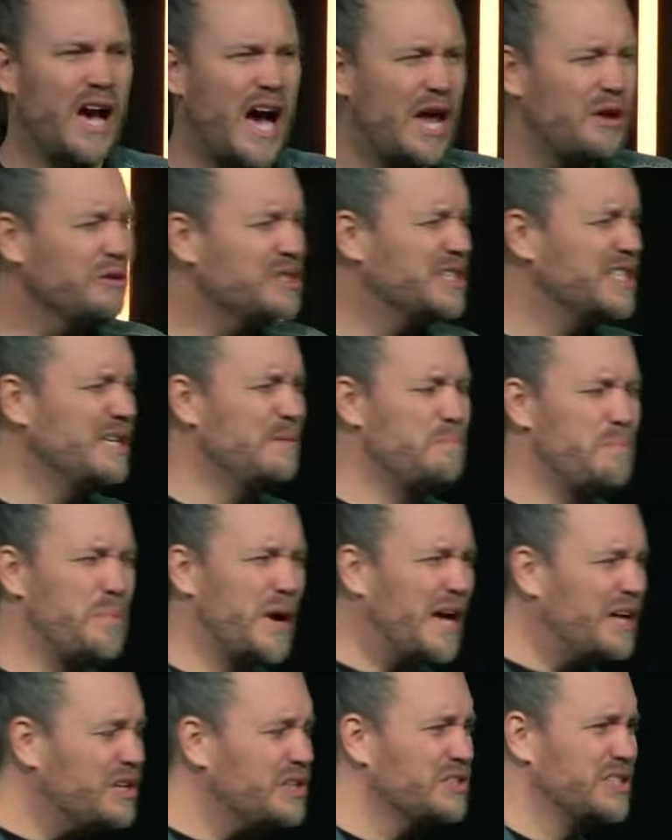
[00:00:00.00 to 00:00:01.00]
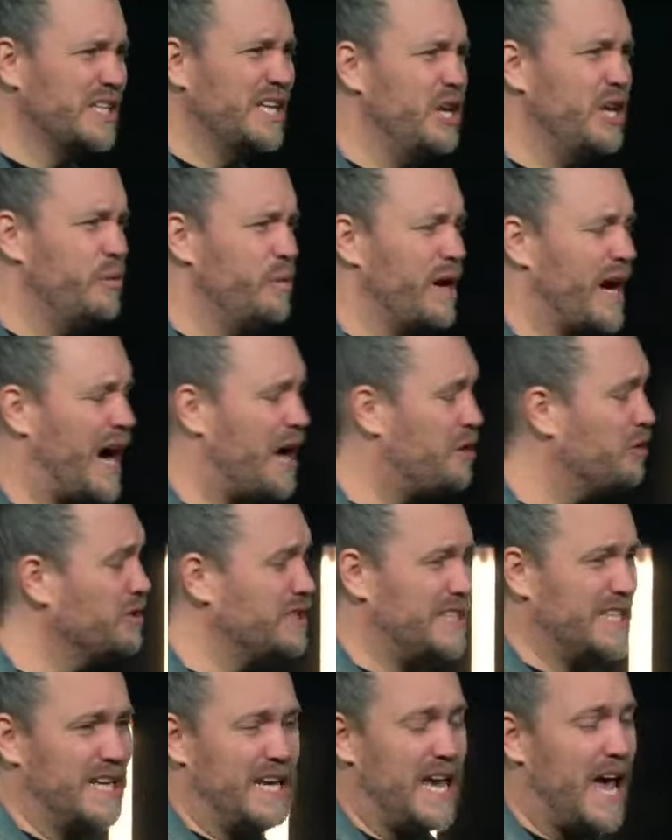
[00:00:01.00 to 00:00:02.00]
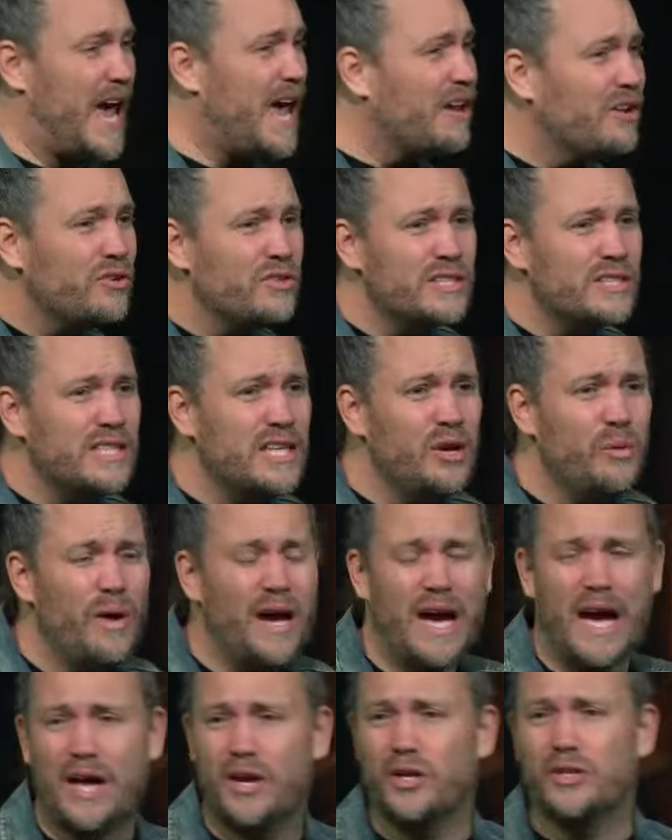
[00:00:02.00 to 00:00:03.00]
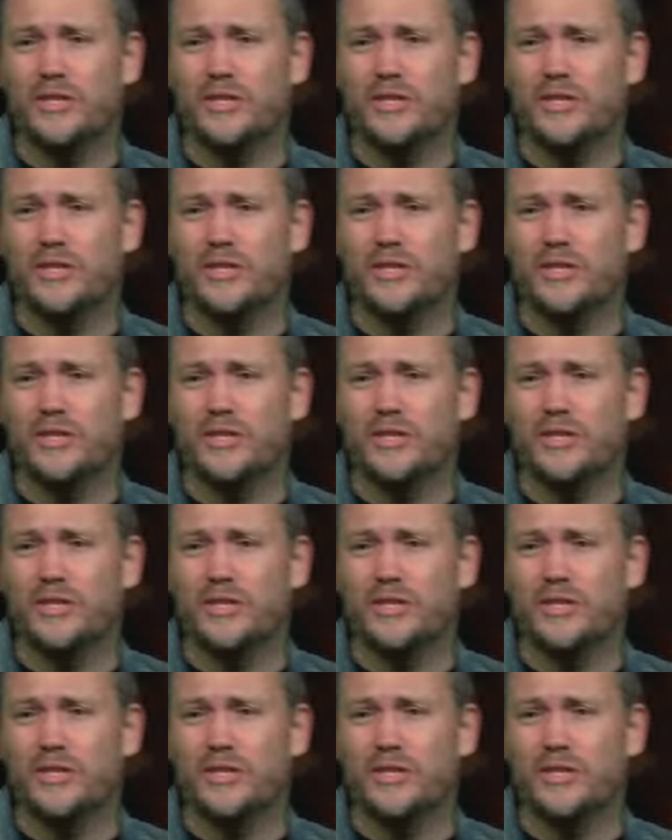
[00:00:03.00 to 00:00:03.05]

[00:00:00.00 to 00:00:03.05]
I don't see bells anywhere. I don't see candles anywhere. I